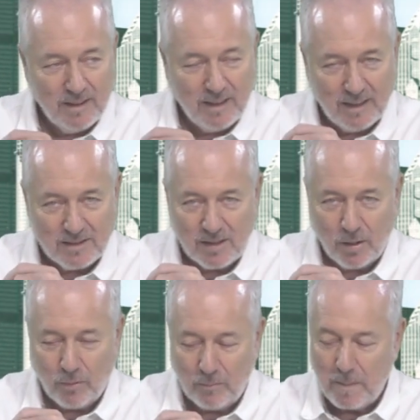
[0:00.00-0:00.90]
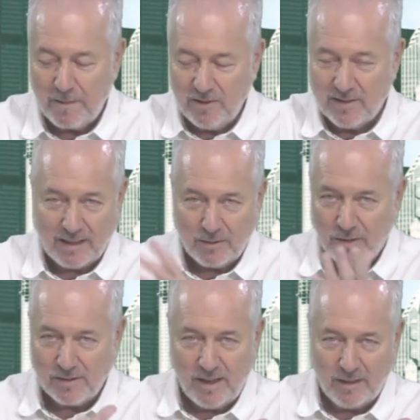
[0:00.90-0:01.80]
And so she sat in the
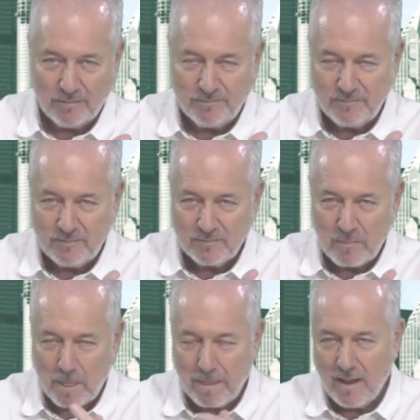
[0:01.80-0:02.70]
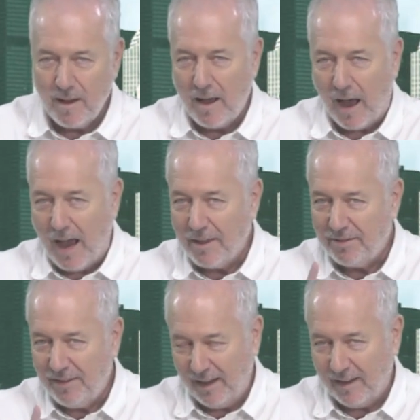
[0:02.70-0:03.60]
front seat. I
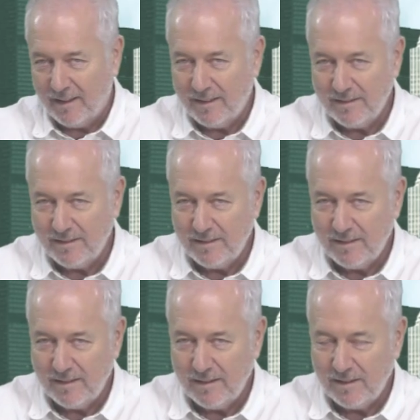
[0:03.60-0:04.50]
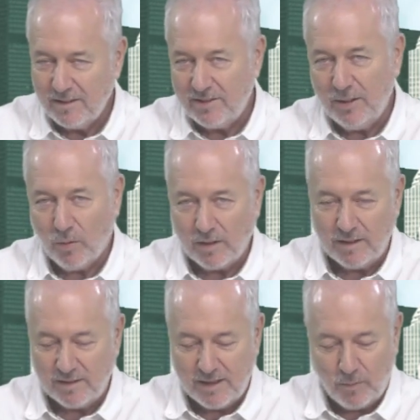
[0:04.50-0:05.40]
think she wanted
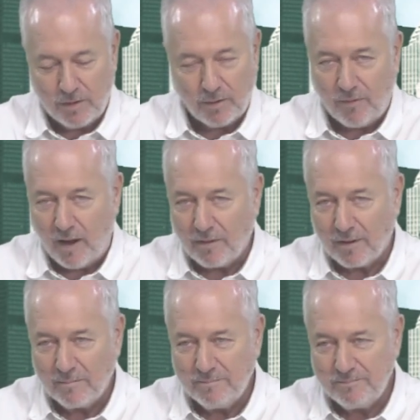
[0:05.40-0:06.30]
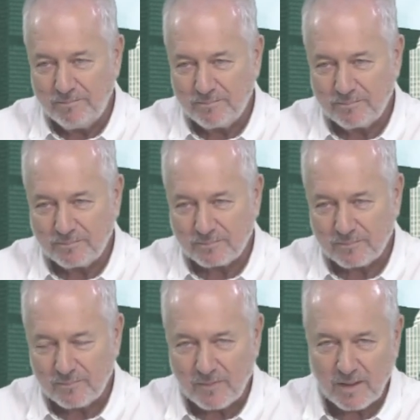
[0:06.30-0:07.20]
to sit with her father.
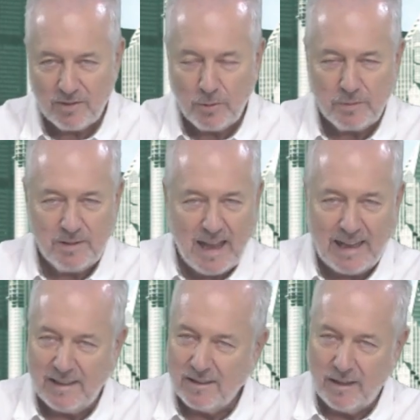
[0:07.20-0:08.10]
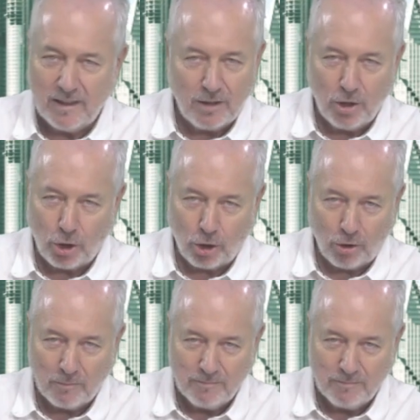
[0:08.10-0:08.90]
She was daddy's little girl.